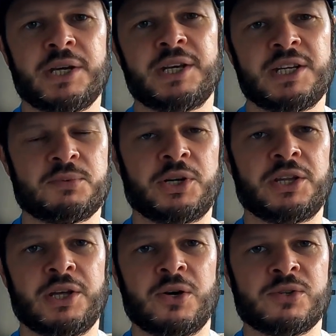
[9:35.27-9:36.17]
But it is one
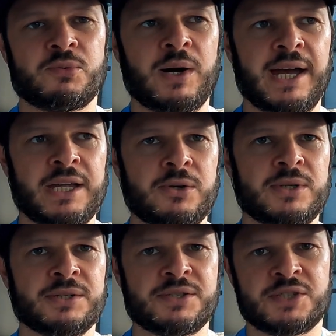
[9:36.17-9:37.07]
of those where you
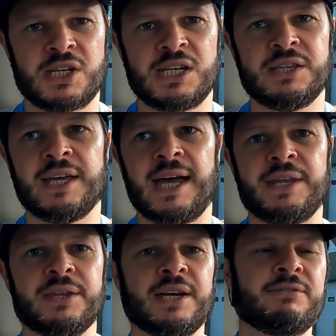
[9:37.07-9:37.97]
can see
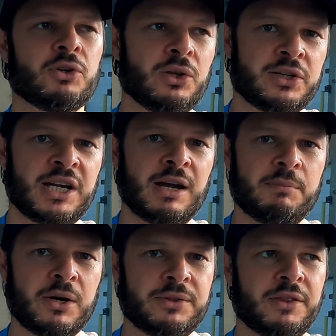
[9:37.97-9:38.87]
then that if you're looking
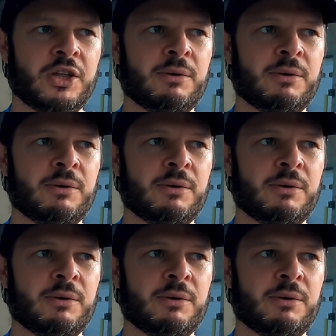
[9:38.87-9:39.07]
at both of